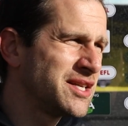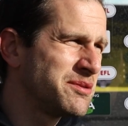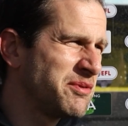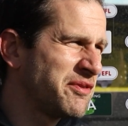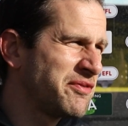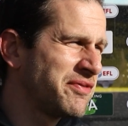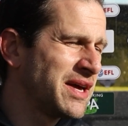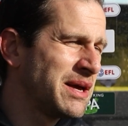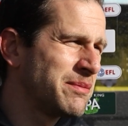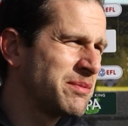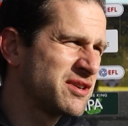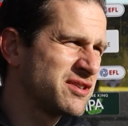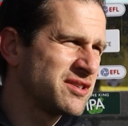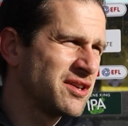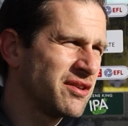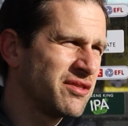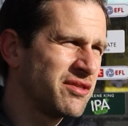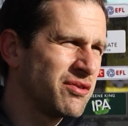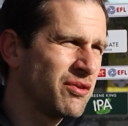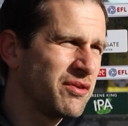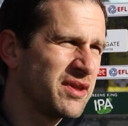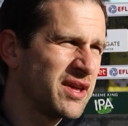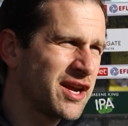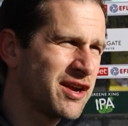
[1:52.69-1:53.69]
to be fair, because I
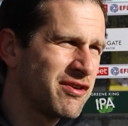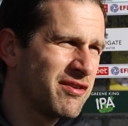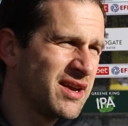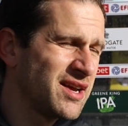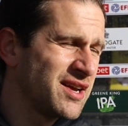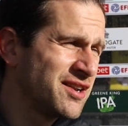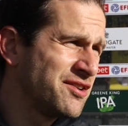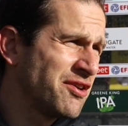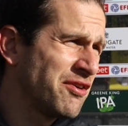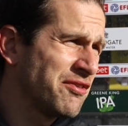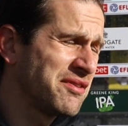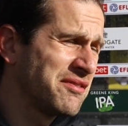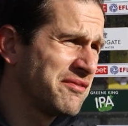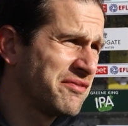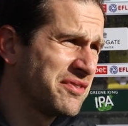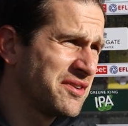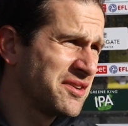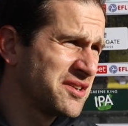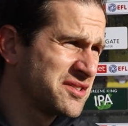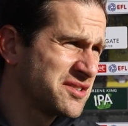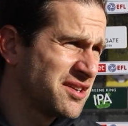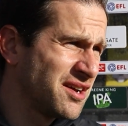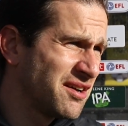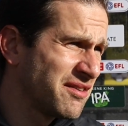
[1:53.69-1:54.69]
thought they created nothing
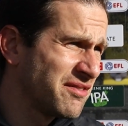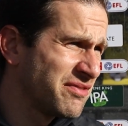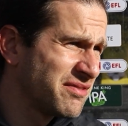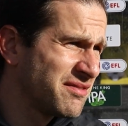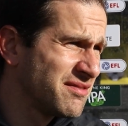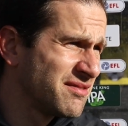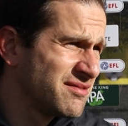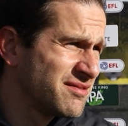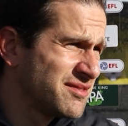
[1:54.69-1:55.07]
first half.